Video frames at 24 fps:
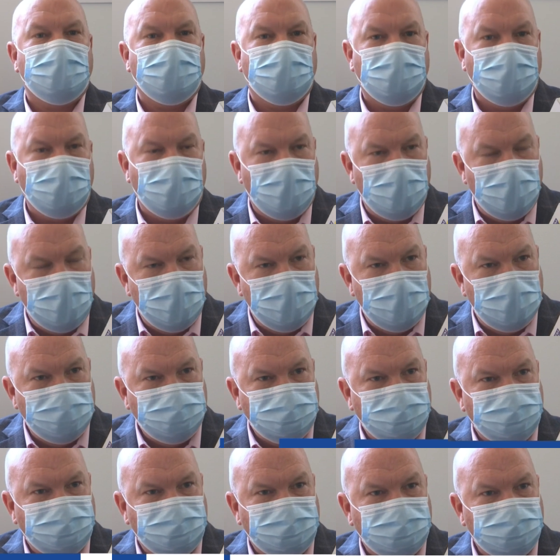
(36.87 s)

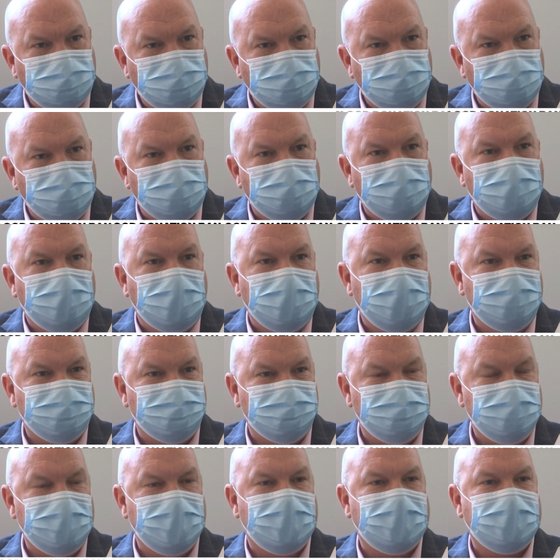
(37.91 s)
Laws
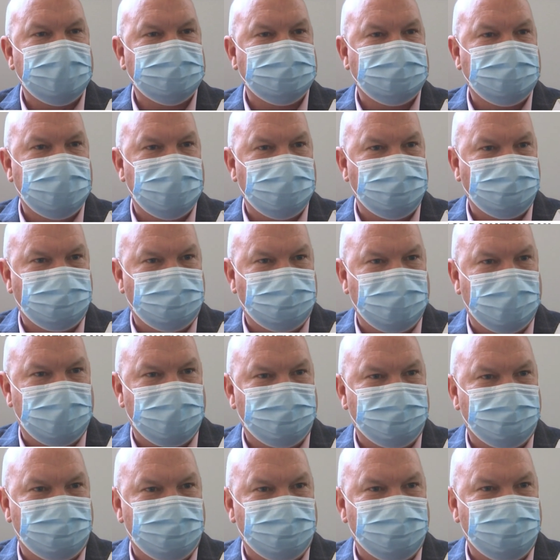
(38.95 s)
have not kept
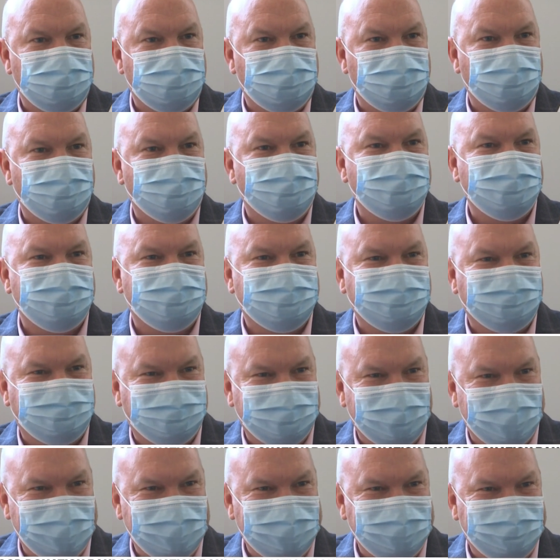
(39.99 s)
up with the
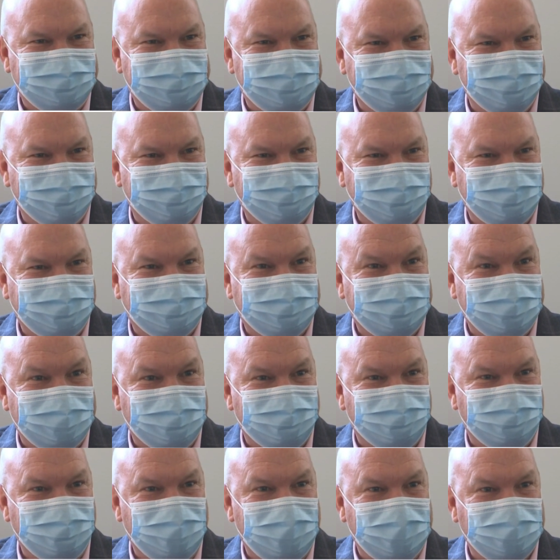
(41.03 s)
scientific
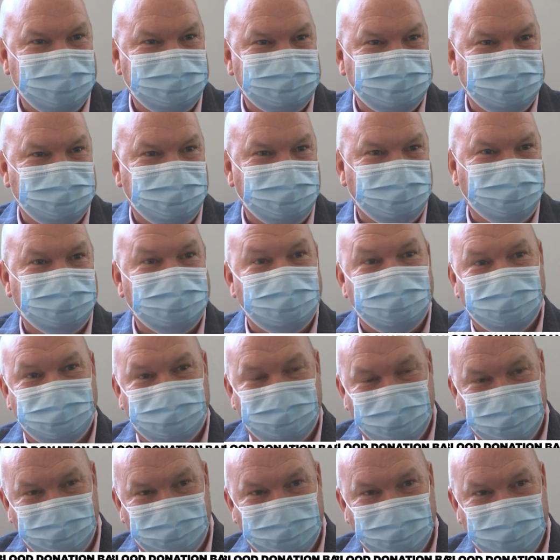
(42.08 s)
advances
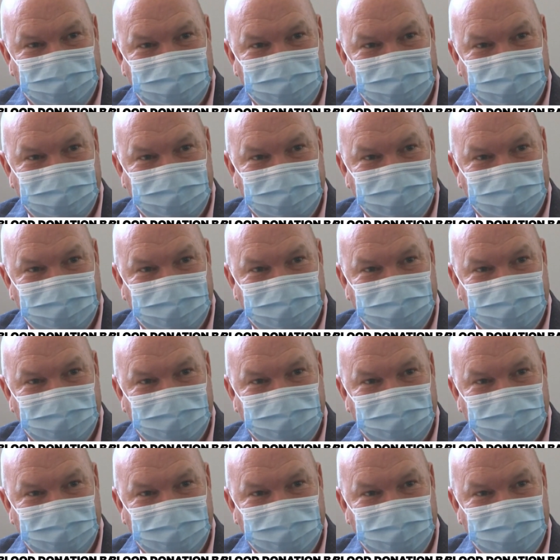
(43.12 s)
since the